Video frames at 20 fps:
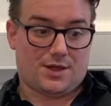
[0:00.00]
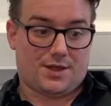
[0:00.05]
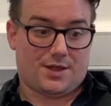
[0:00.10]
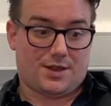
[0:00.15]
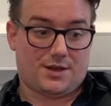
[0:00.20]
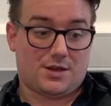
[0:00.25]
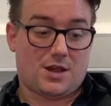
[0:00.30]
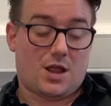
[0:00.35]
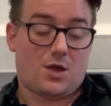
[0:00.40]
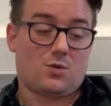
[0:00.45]

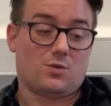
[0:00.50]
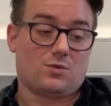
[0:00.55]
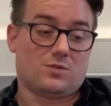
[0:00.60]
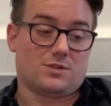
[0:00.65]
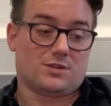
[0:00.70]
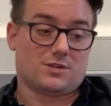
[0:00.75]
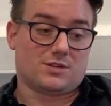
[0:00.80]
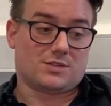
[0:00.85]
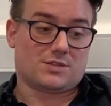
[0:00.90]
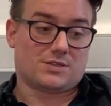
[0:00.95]
know
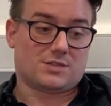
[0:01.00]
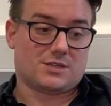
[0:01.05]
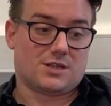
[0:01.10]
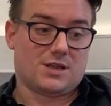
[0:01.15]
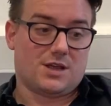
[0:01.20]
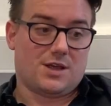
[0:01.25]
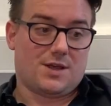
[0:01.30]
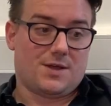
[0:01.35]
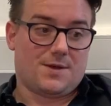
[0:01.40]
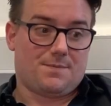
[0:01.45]
that
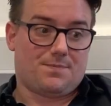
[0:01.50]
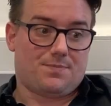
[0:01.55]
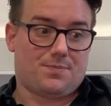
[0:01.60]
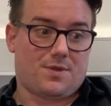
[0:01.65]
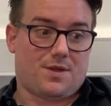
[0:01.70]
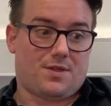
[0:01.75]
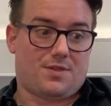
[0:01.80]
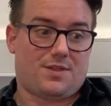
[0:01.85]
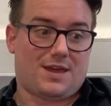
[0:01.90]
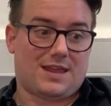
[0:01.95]

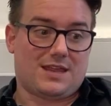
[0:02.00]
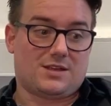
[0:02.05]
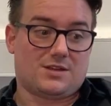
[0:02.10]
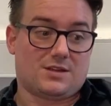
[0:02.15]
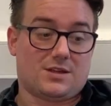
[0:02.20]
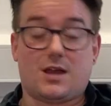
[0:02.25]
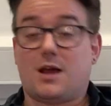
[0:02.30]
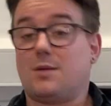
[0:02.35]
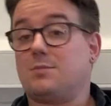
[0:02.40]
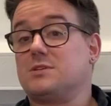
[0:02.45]
they can
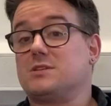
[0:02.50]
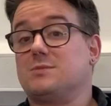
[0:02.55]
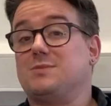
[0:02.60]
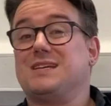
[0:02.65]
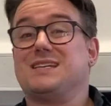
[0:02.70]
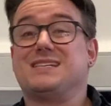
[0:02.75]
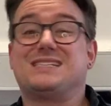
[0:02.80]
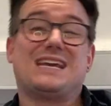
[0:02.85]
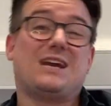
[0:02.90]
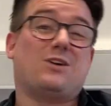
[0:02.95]
come to me
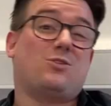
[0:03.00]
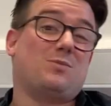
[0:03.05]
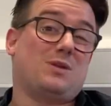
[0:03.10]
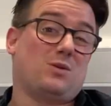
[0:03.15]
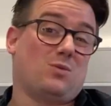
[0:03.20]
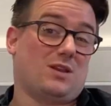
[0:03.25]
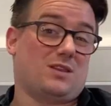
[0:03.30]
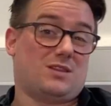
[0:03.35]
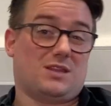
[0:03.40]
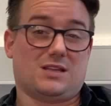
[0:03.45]
and tell me
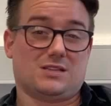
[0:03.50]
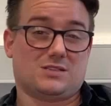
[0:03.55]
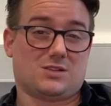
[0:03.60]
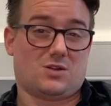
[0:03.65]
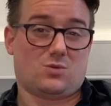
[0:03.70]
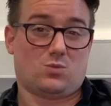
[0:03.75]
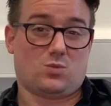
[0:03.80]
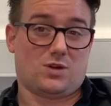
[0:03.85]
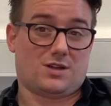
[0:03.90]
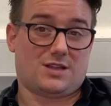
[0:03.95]
when things
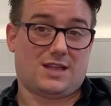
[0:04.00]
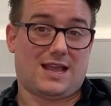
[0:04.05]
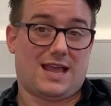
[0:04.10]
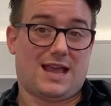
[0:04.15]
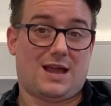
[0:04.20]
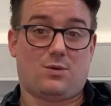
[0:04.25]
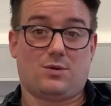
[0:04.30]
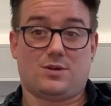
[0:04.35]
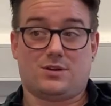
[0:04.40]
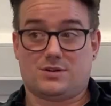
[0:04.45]
aren't working
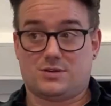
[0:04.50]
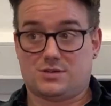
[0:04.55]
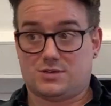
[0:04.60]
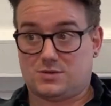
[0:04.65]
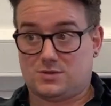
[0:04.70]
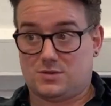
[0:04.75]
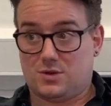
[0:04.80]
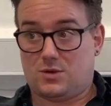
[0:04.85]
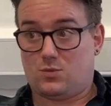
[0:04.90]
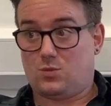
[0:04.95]
out,
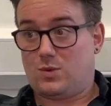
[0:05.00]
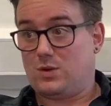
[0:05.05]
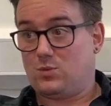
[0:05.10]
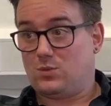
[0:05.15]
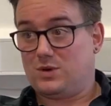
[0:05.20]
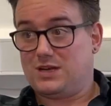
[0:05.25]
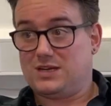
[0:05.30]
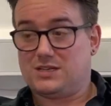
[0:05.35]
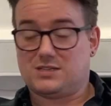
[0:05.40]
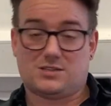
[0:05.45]
and when
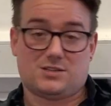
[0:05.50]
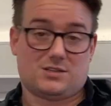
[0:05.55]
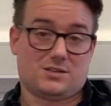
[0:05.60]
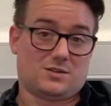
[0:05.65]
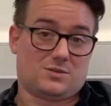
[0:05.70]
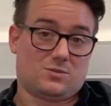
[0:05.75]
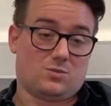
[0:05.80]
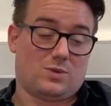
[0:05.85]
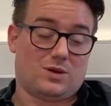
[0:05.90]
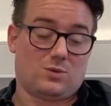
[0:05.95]
we need
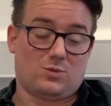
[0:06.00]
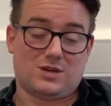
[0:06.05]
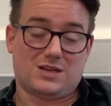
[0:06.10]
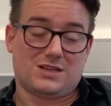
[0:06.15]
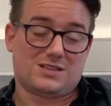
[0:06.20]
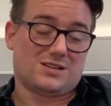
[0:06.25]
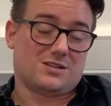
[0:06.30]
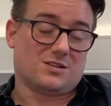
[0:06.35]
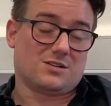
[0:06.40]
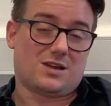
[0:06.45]
to
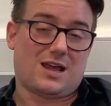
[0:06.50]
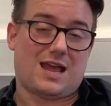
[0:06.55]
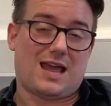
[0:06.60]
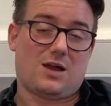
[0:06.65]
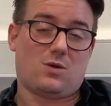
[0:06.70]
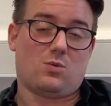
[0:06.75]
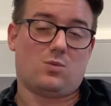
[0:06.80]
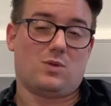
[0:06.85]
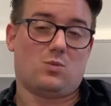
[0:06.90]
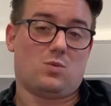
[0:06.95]
look at
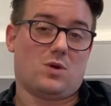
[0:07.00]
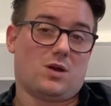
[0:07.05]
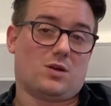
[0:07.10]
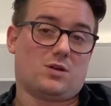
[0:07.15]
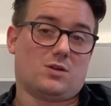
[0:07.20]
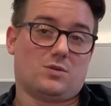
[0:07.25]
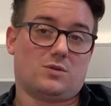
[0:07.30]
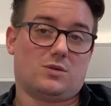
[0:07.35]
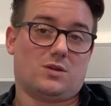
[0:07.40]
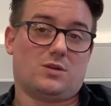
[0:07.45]
how we
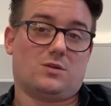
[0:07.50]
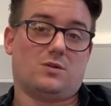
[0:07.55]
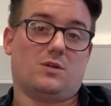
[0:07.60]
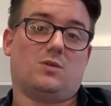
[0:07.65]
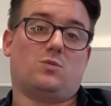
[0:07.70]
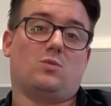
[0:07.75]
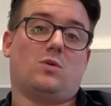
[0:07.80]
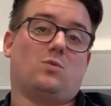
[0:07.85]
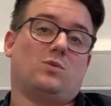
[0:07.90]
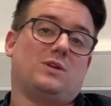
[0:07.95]
work
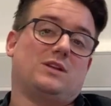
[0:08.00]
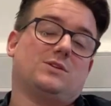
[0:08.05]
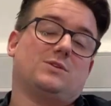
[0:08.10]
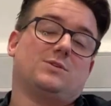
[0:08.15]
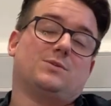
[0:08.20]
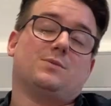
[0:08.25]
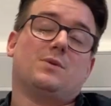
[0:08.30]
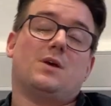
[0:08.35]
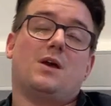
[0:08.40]
and what we do.